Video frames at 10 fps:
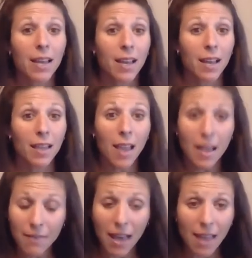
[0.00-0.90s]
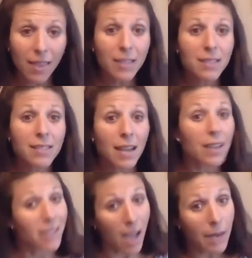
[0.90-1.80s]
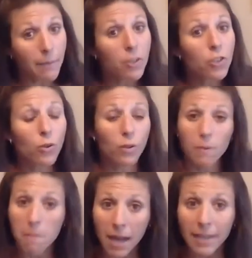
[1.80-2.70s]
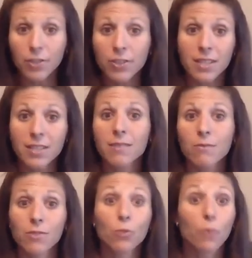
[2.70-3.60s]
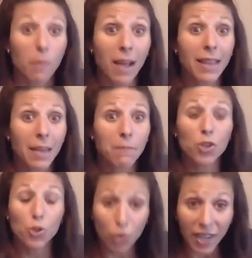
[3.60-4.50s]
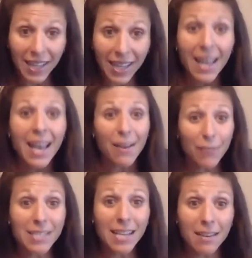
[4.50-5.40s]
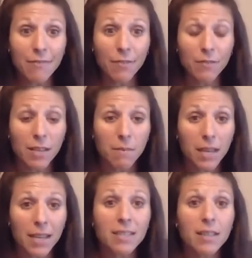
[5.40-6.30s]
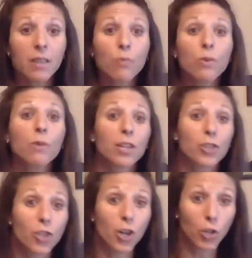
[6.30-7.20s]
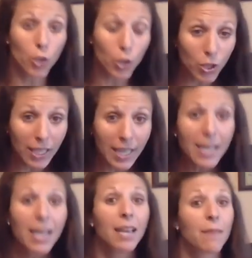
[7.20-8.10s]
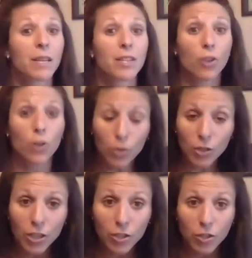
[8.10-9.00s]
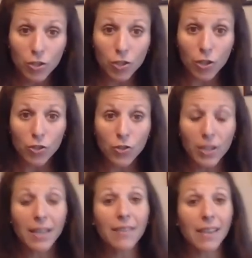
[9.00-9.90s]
A lot of athletes set a timer or a reminder to remind them to drink every 10 to 15 minutes. We want to start early, because the earlier you start drinking, the